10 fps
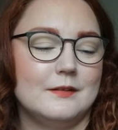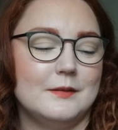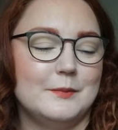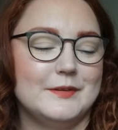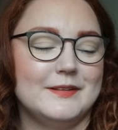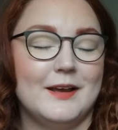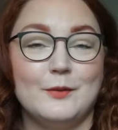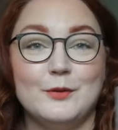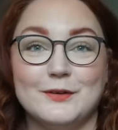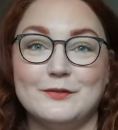But
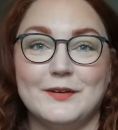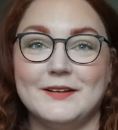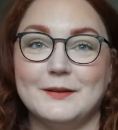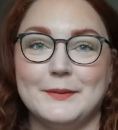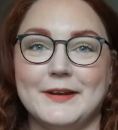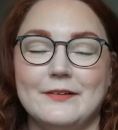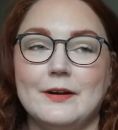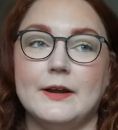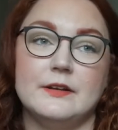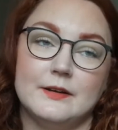now you can find them here.
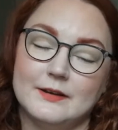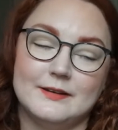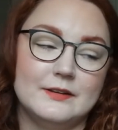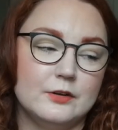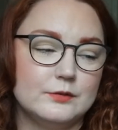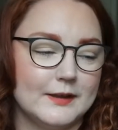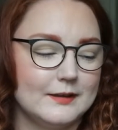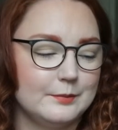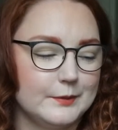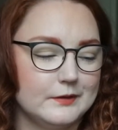I did know
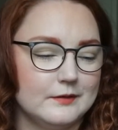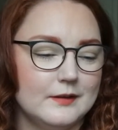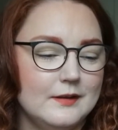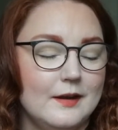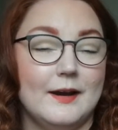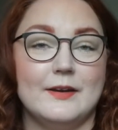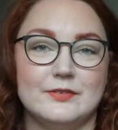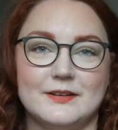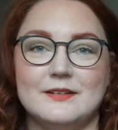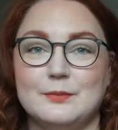that, but I have
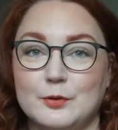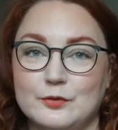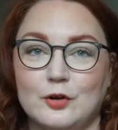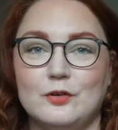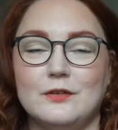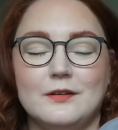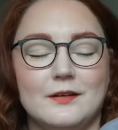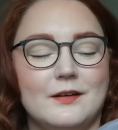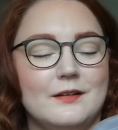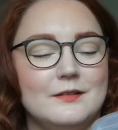since moved on.
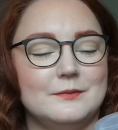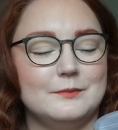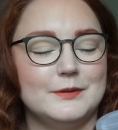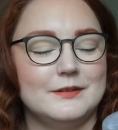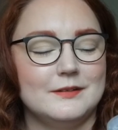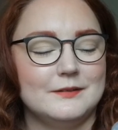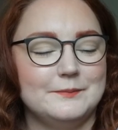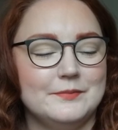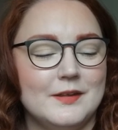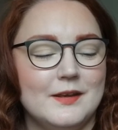But
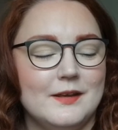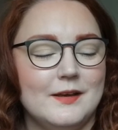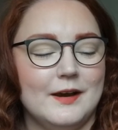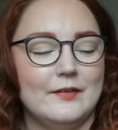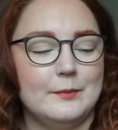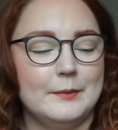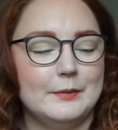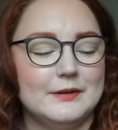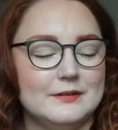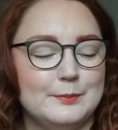I
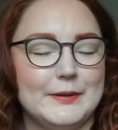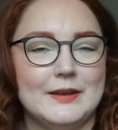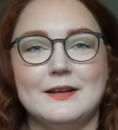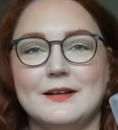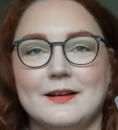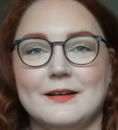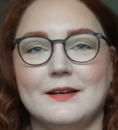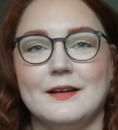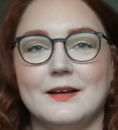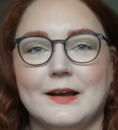remember this being
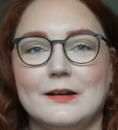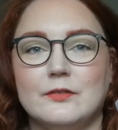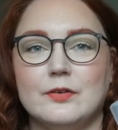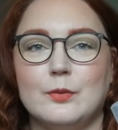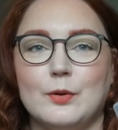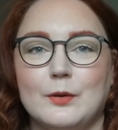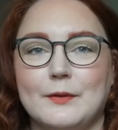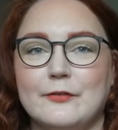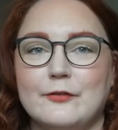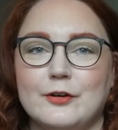like kind of one of
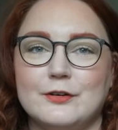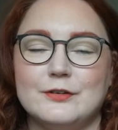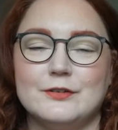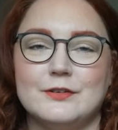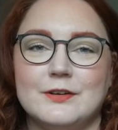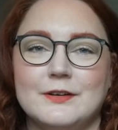my first